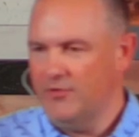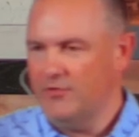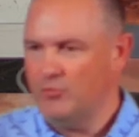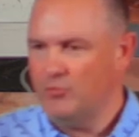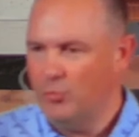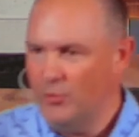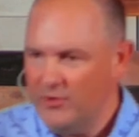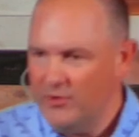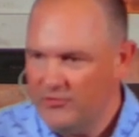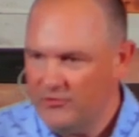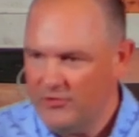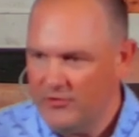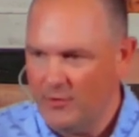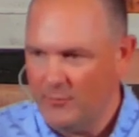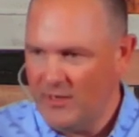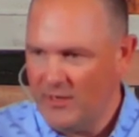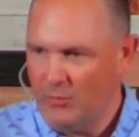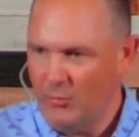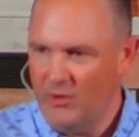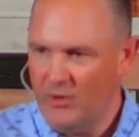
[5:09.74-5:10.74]
us
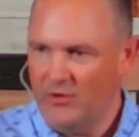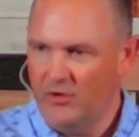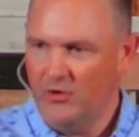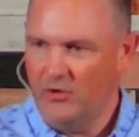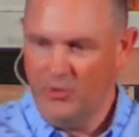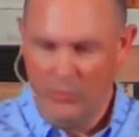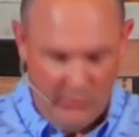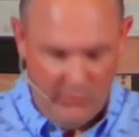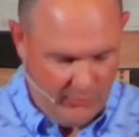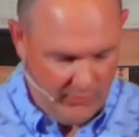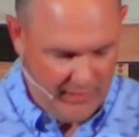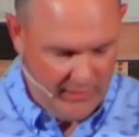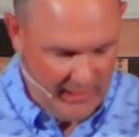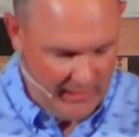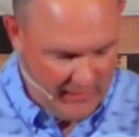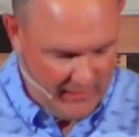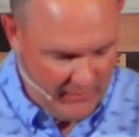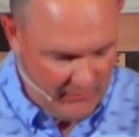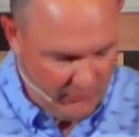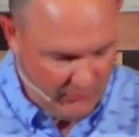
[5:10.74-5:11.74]
wisdom on when to know what
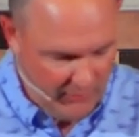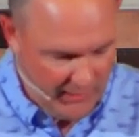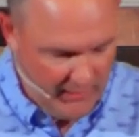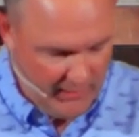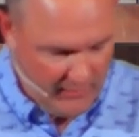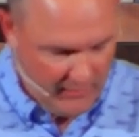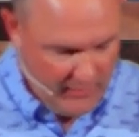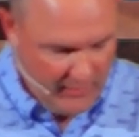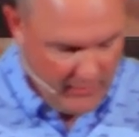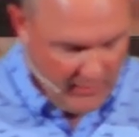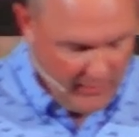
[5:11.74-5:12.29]
that is, right?